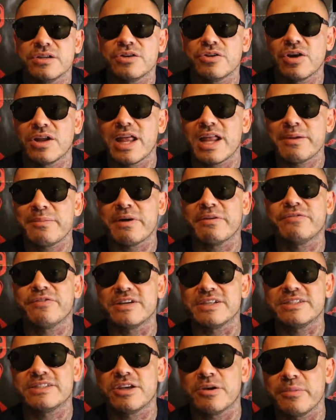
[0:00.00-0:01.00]
You know, a lot of my
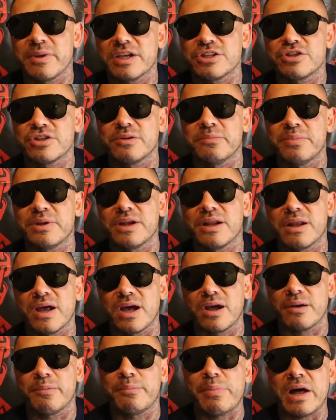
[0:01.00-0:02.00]
friends tell me I should have been a,
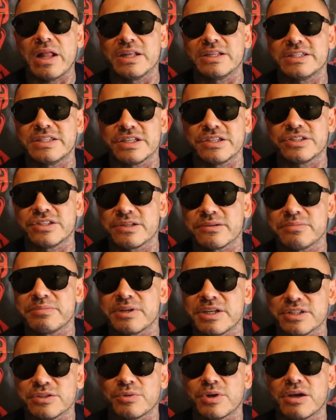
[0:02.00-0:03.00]
a politician
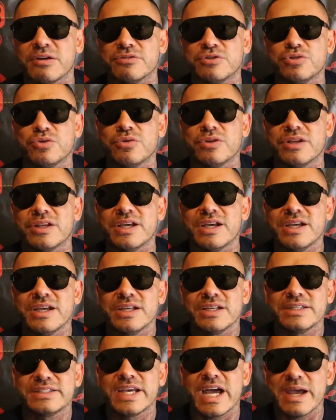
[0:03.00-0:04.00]
because when I was doing
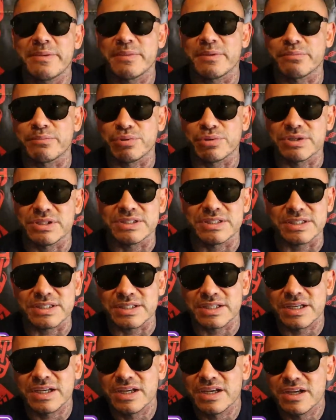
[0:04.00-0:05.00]
time in
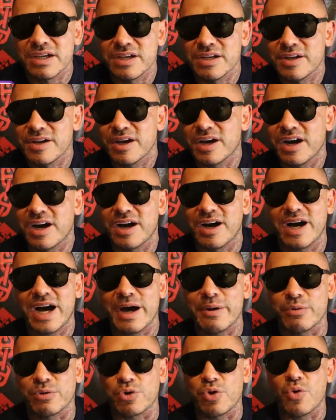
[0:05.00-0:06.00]
prison, uh,
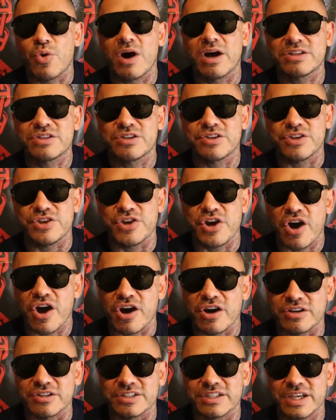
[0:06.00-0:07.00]
I would go out to the
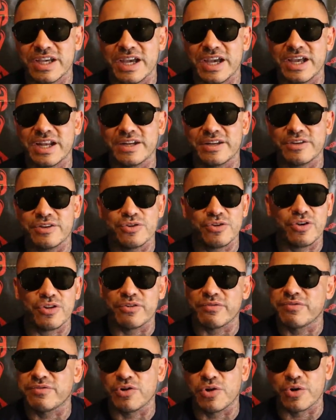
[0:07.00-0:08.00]
yards and, you know,
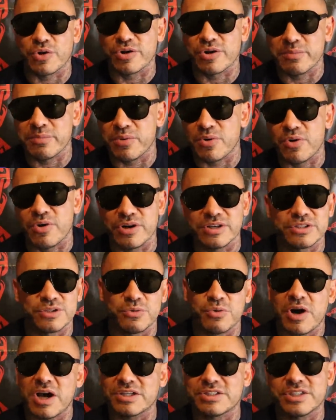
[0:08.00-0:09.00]
the Florida boys,
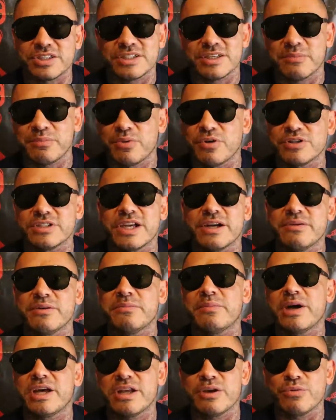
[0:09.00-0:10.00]
the Washington boys,
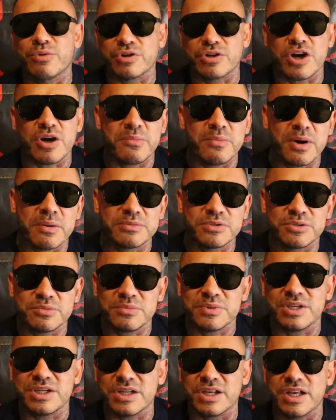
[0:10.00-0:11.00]
everybody would come up to
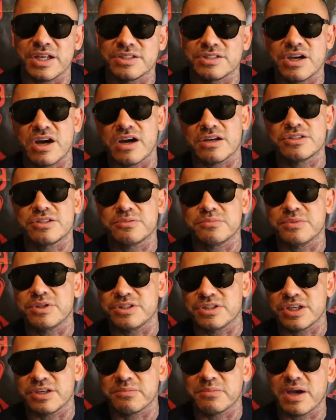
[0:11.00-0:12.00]
me and talk to me,
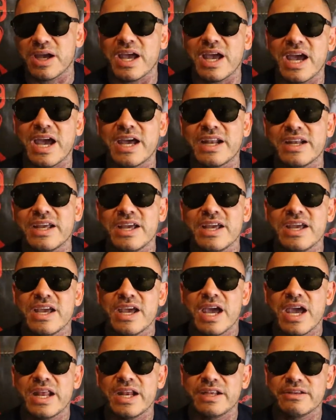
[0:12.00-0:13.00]
shake my hand.
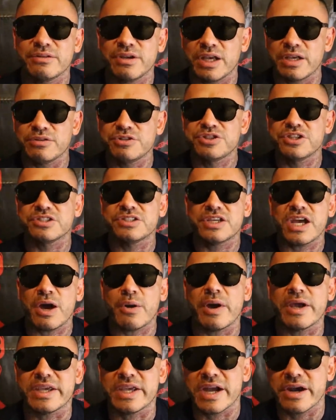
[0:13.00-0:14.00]
And it, it was just
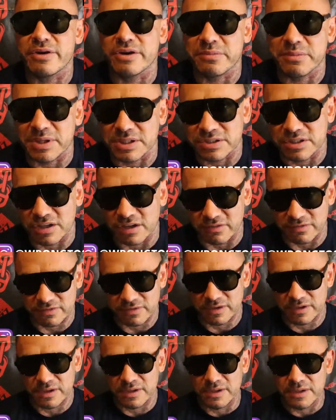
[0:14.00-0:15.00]
how I carried
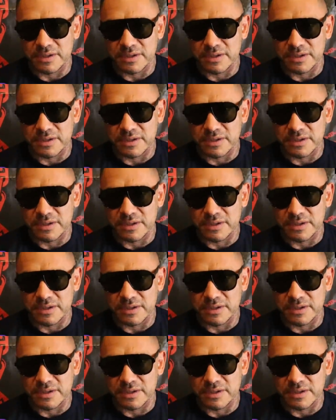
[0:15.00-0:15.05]
myself.